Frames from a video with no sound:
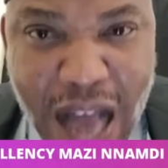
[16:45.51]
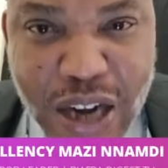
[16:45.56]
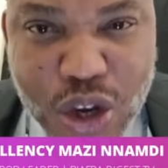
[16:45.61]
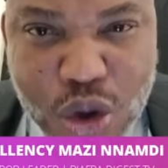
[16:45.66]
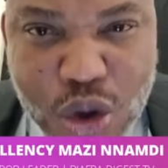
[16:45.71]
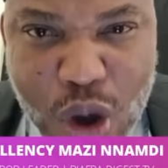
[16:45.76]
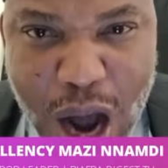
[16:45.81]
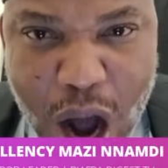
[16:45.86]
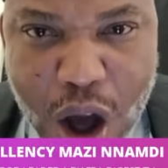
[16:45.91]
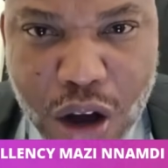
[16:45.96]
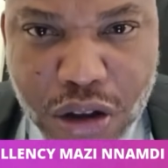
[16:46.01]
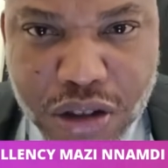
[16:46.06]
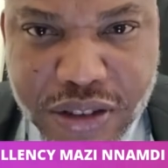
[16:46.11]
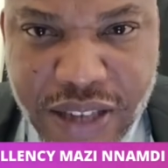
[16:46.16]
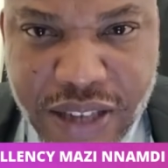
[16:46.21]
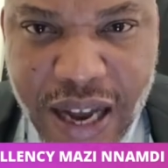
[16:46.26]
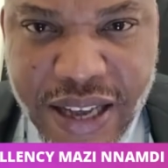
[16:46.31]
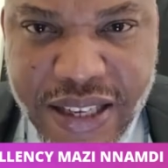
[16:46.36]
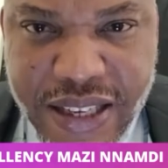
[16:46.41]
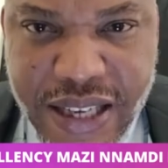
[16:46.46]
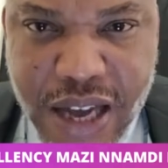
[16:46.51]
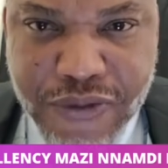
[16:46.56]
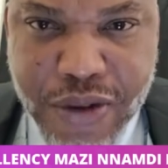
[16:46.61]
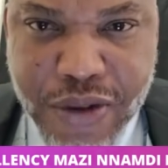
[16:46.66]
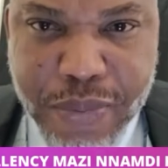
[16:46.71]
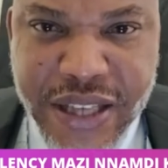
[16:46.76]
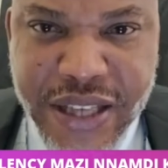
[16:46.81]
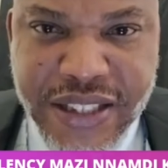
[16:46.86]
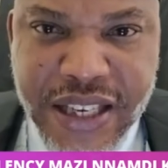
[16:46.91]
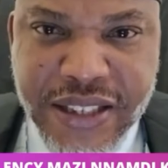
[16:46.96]
And you are all dying
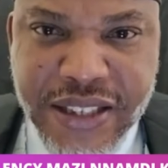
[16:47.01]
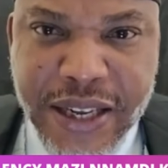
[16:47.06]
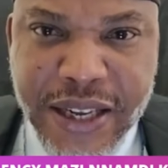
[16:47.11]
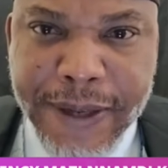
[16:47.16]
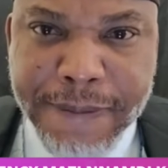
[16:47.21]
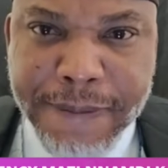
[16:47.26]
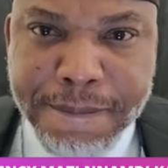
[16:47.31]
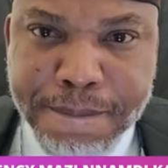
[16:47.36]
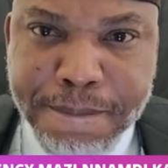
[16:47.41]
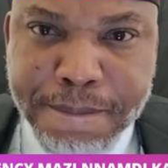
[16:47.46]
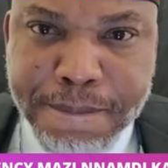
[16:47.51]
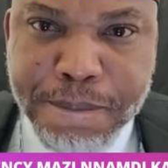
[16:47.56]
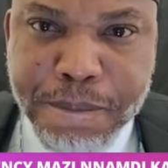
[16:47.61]
every blessed day.